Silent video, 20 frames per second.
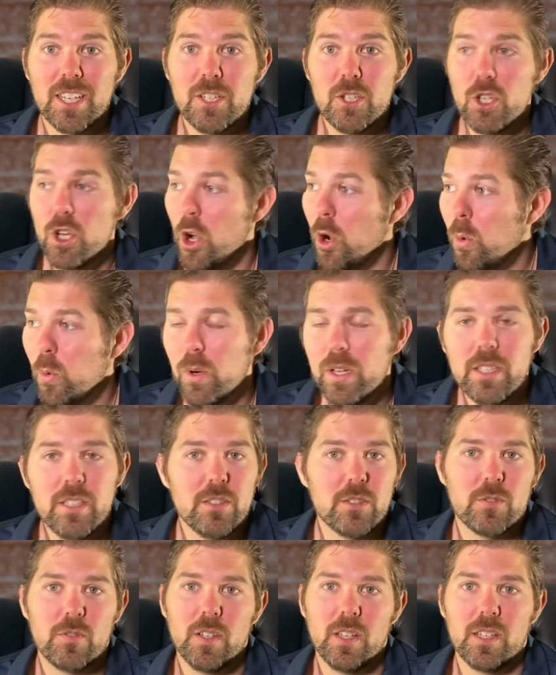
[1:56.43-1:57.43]
and no one
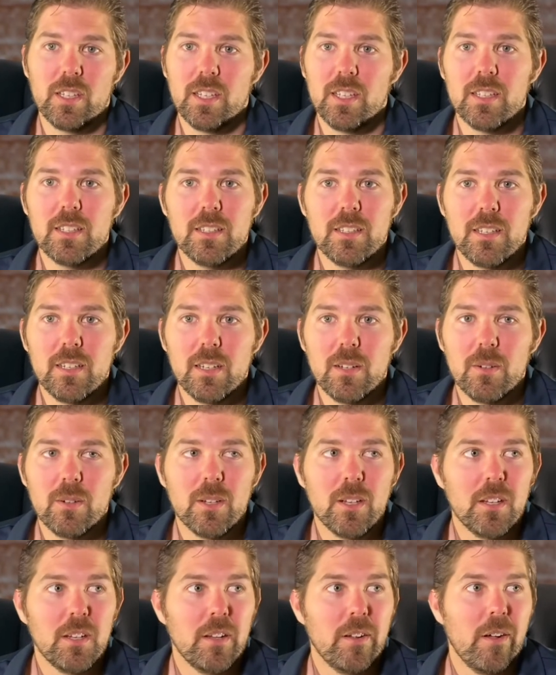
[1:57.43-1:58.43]
is filling it, you know
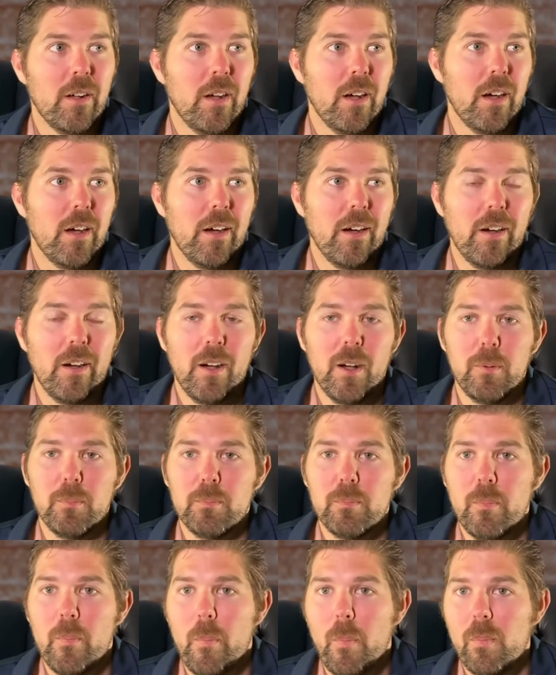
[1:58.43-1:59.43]
um,